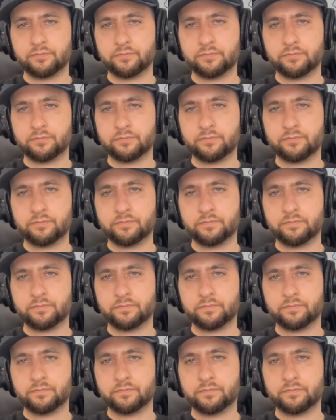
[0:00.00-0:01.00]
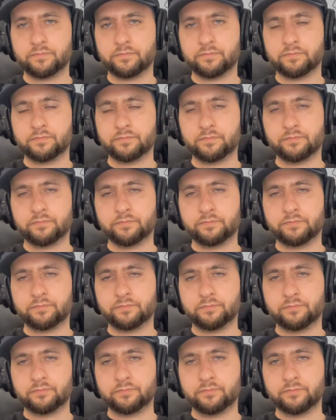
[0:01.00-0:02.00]

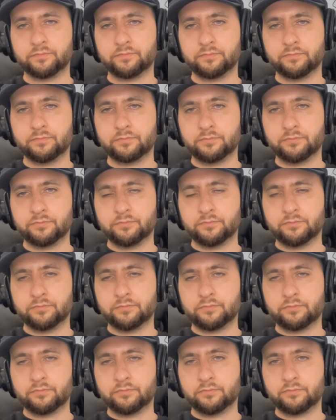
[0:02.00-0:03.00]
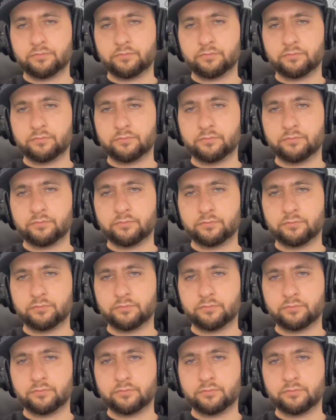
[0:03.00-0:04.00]

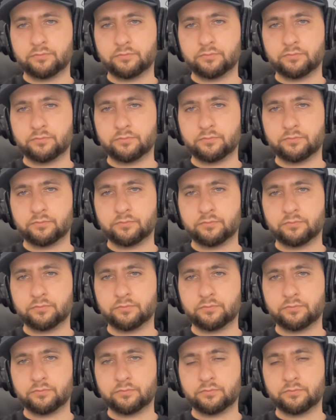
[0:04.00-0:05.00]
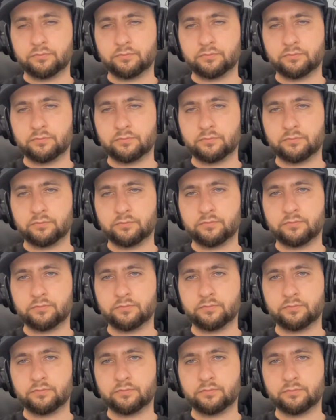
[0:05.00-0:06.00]

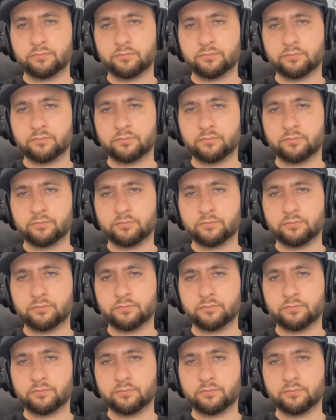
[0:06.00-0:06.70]
[no speech]